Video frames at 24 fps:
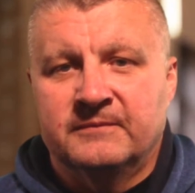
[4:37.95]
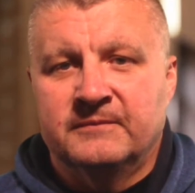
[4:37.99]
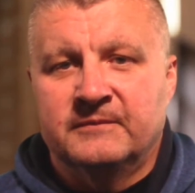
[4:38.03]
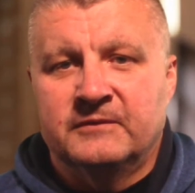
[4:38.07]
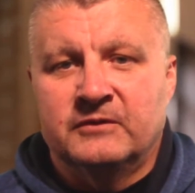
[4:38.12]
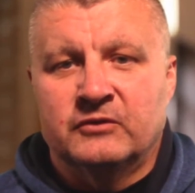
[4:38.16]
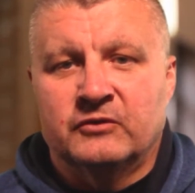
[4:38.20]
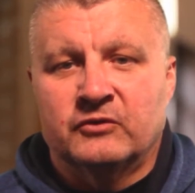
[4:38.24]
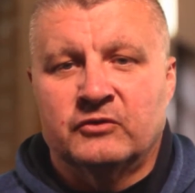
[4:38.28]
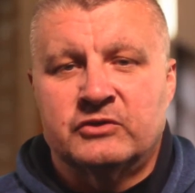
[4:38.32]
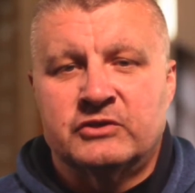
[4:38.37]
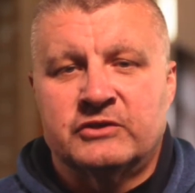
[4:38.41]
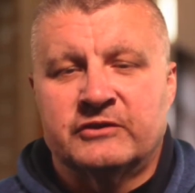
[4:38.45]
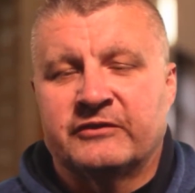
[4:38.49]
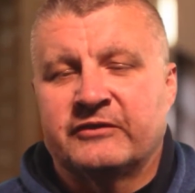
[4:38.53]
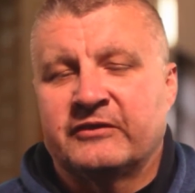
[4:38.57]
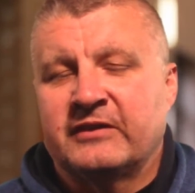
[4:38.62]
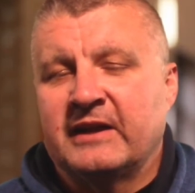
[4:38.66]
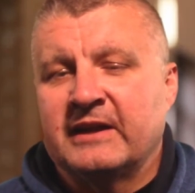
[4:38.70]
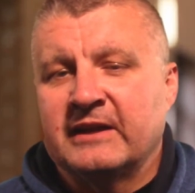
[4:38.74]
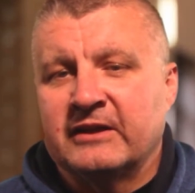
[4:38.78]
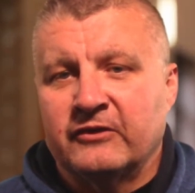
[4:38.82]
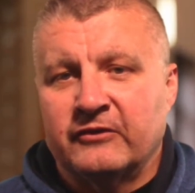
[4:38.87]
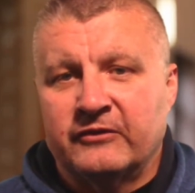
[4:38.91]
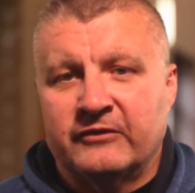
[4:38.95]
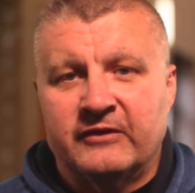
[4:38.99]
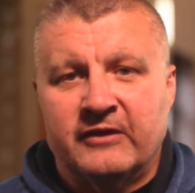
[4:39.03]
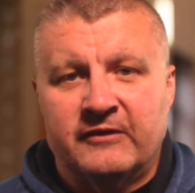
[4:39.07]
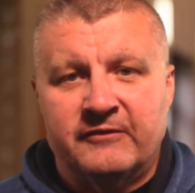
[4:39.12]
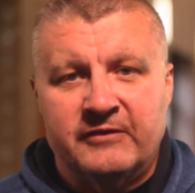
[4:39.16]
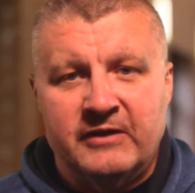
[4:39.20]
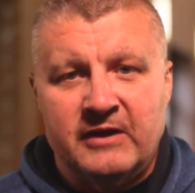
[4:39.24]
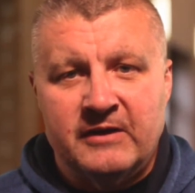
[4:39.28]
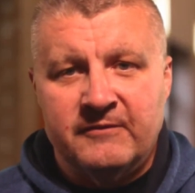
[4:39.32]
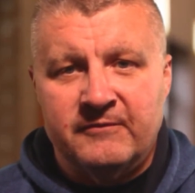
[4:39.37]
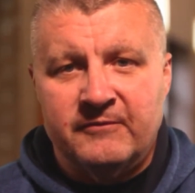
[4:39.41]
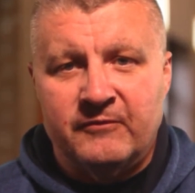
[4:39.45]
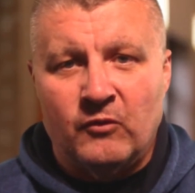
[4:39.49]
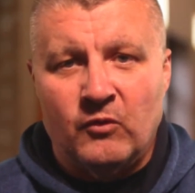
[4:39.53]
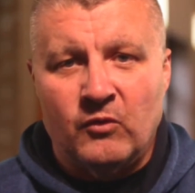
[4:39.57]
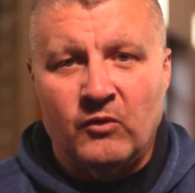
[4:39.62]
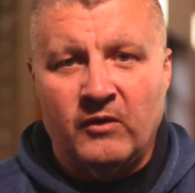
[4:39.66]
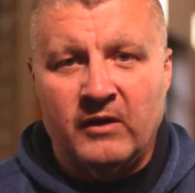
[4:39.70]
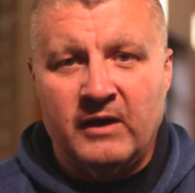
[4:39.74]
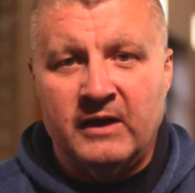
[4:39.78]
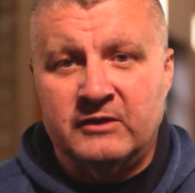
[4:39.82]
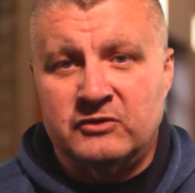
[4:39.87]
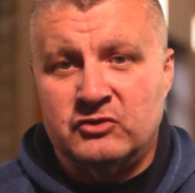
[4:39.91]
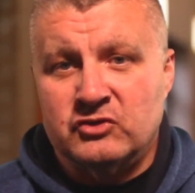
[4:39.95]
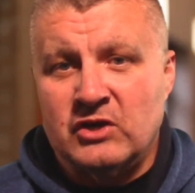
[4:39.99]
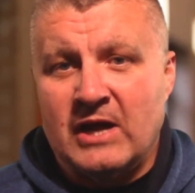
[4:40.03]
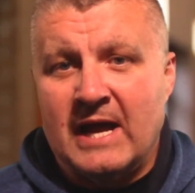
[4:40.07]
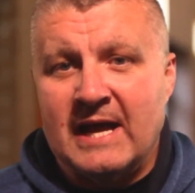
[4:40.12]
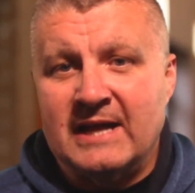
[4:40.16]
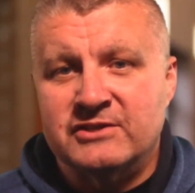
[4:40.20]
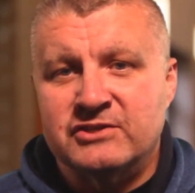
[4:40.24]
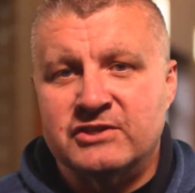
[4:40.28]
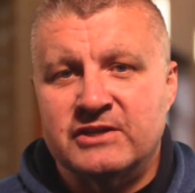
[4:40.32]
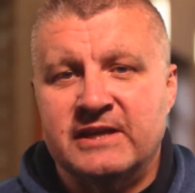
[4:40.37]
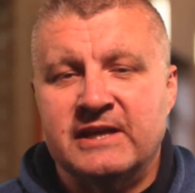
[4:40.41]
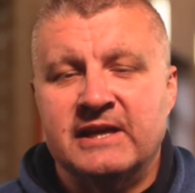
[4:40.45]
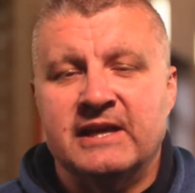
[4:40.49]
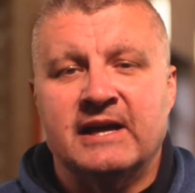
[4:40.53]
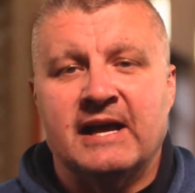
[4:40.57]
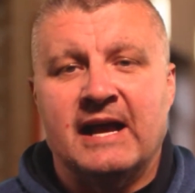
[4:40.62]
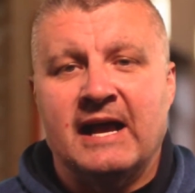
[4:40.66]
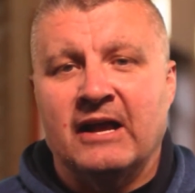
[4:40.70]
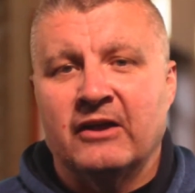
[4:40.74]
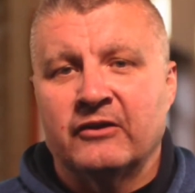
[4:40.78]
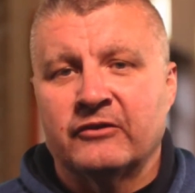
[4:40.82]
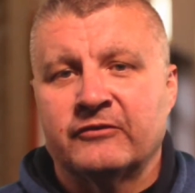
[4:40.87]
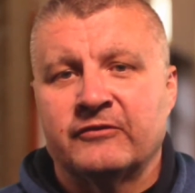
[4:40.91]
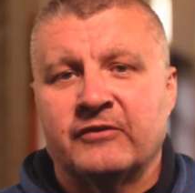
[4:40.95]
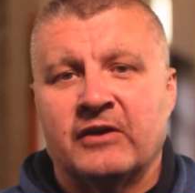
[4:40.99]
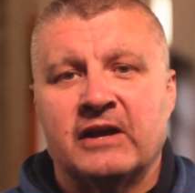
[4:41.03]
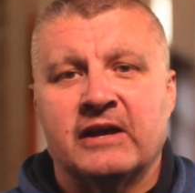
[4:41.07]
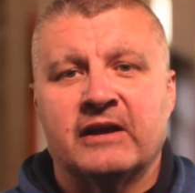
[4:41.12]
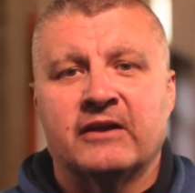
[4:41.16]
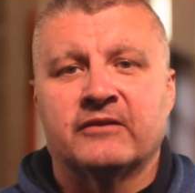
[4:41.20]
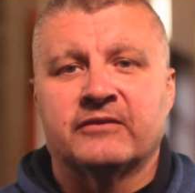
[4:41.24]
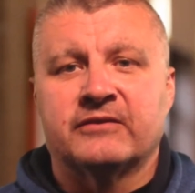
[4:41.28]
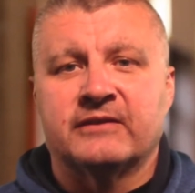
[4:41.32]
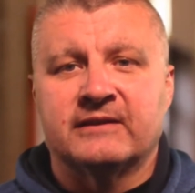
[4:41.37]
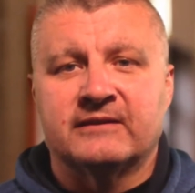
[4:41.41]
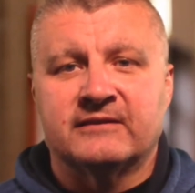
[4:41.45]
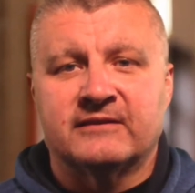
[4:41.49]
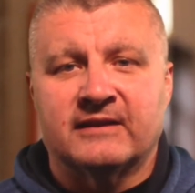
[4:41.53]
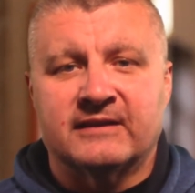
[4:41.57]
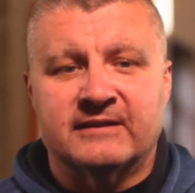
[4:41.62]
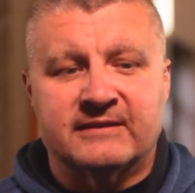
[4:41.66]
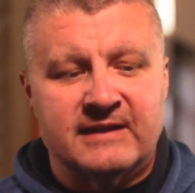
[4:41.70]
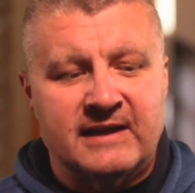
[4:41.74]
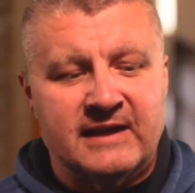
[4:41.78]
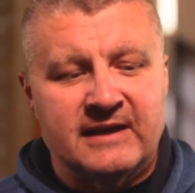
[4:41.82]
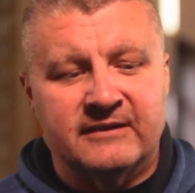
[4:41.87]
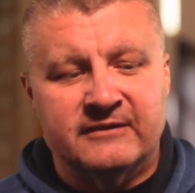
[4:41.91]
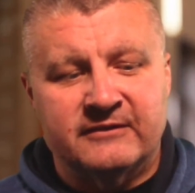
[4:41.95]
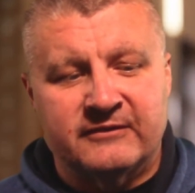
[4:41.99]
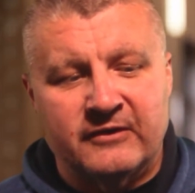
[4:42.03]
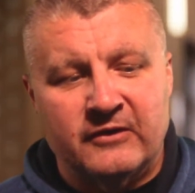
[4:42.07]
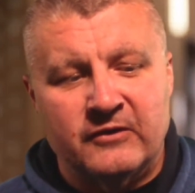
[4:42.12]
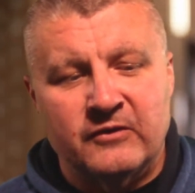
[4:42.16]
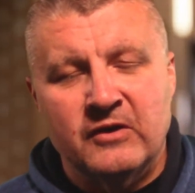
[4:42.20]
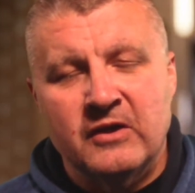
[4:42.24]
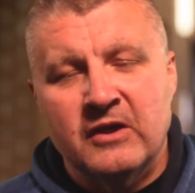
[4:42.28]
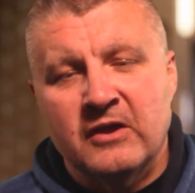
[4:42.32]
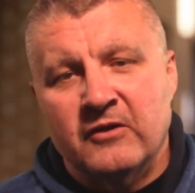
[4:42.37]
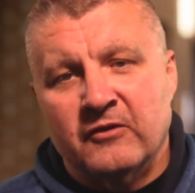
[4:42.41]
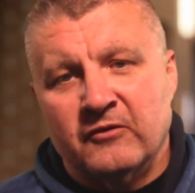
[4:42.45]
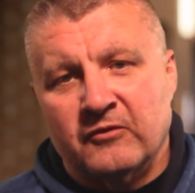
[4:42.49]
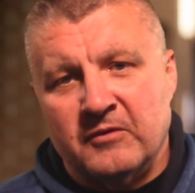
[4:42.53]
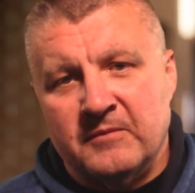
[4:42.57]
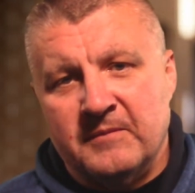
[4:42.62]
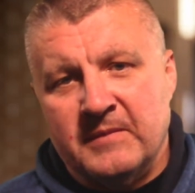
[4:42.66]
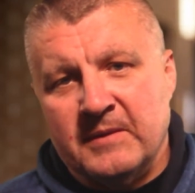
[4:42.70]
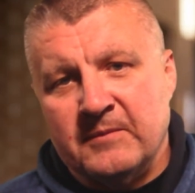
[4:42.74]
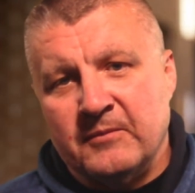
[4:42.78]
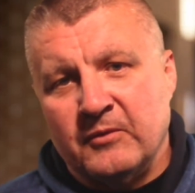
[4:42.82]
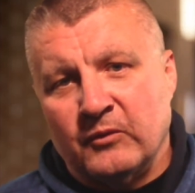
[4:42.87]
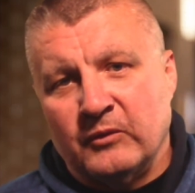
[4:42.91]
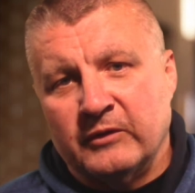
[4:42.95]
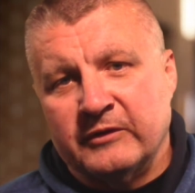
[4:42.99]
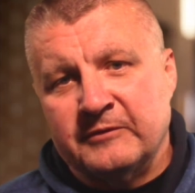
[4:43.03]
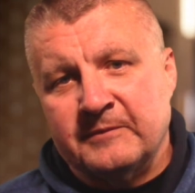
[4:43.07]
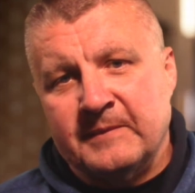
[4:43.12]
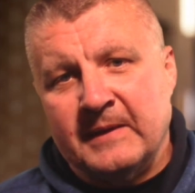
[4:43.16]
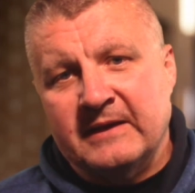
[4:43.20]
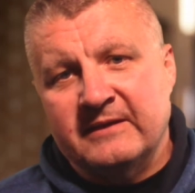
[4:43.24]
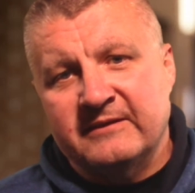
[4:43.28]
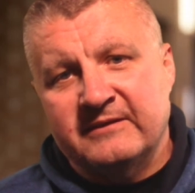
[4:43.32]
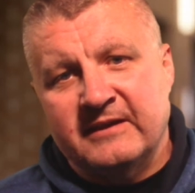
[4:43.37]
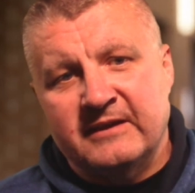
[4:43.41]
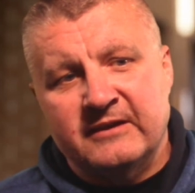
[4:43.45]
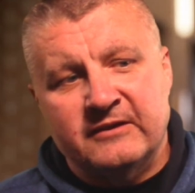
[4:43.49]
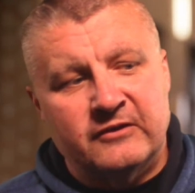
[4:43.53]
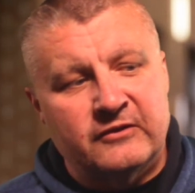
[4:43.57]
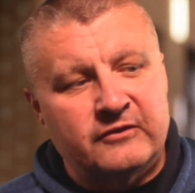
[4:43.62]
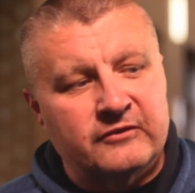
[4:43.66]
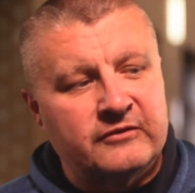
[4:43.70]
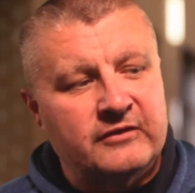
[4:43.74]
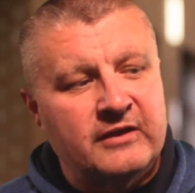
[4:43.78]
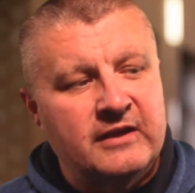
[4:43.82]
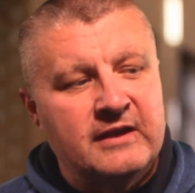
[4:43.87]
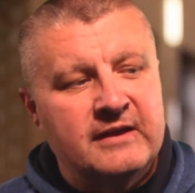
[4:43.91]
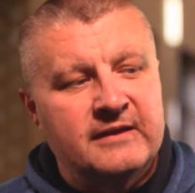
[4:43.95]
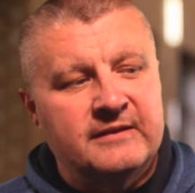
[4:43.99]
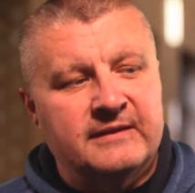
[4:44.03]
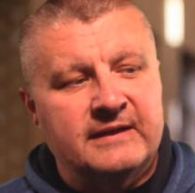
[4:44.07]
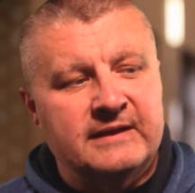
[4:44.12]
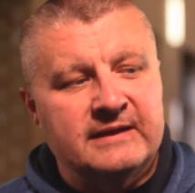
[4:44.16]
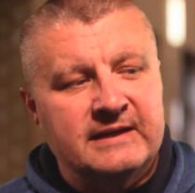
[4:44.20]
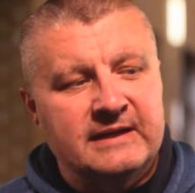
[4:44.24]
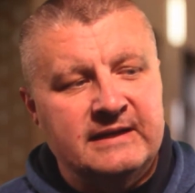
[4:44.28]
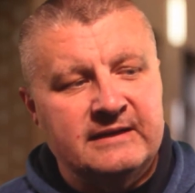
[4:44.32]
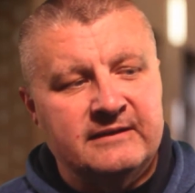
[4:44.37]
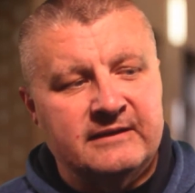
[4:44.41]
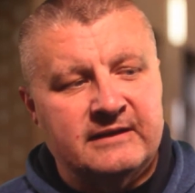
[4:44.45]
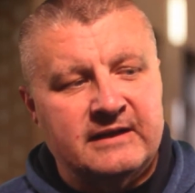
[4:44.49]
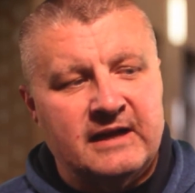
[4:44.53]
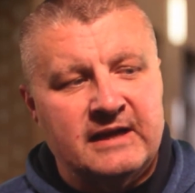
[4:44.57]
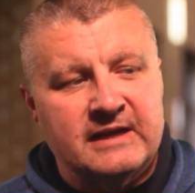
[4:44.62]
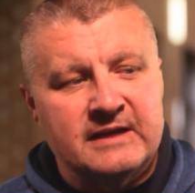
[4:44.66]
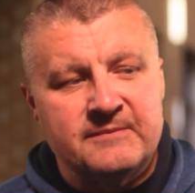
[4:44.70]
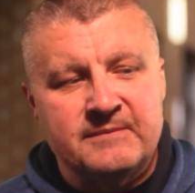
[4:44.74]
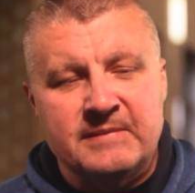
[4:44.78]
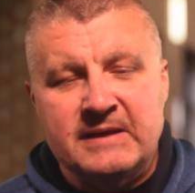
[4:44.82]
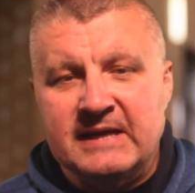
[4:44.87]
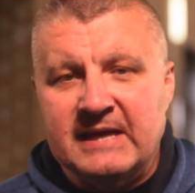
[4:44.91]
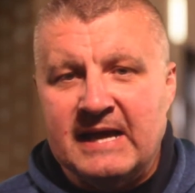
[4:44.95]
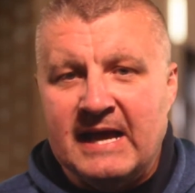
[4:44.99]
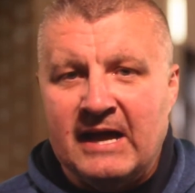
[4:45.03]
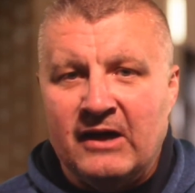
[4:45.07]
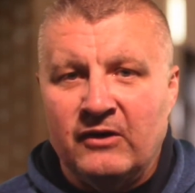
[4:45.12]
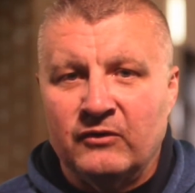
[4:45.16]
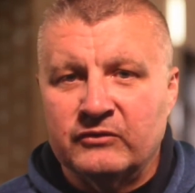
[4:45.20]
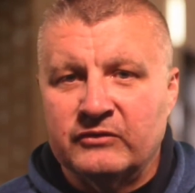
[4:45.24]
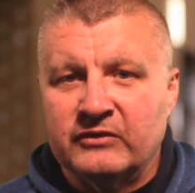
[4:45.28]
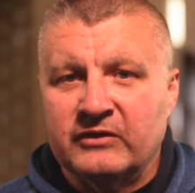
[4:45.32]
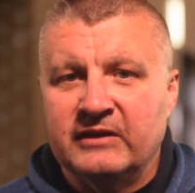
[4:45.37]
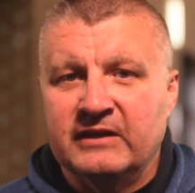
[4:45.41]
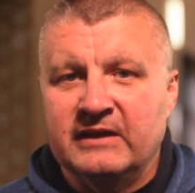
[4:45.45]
you're just setting yourself up for a tragedy, a house fire, things like that. So remember, with space heaters, they need to kind of be out